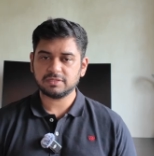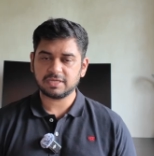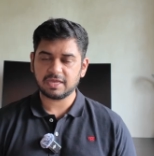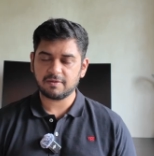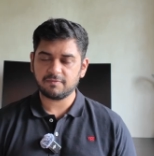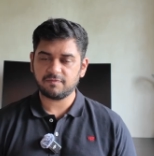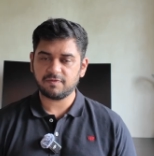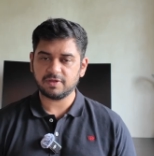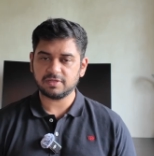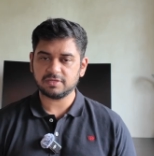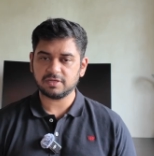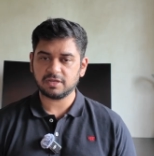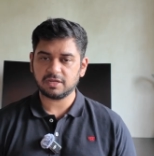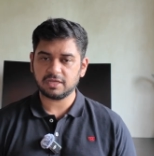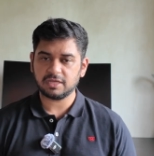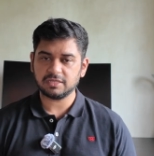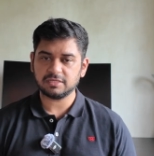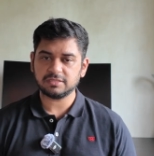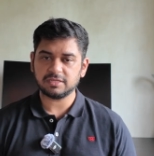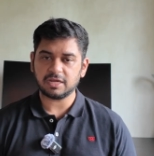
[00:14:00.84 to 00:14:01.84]
the same feature
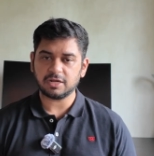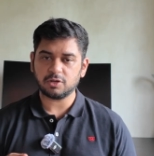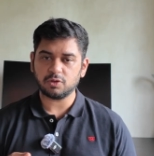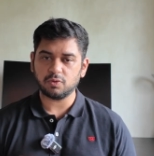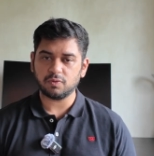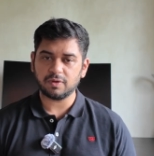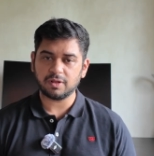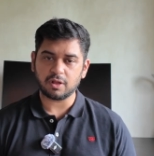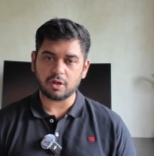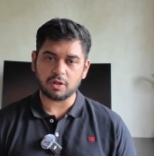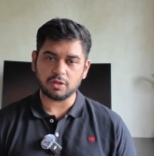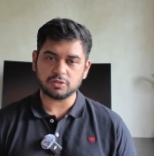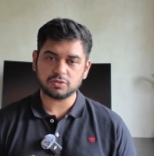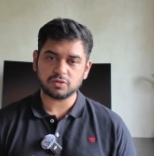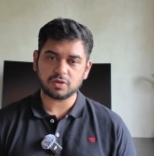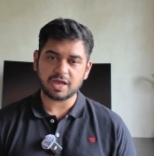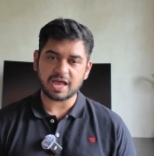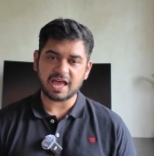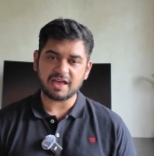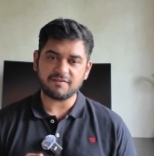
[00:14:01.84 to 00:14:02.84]
is that you will
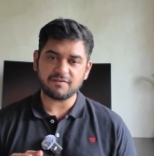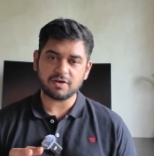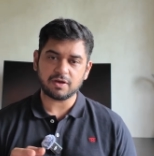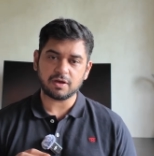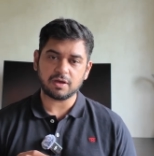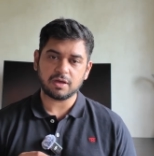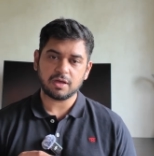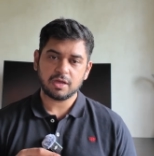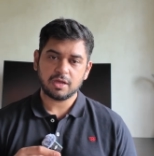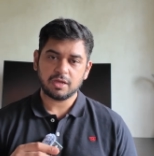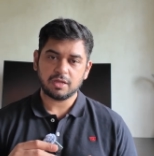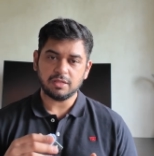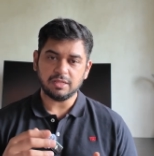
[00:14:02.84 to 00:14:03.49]
also have a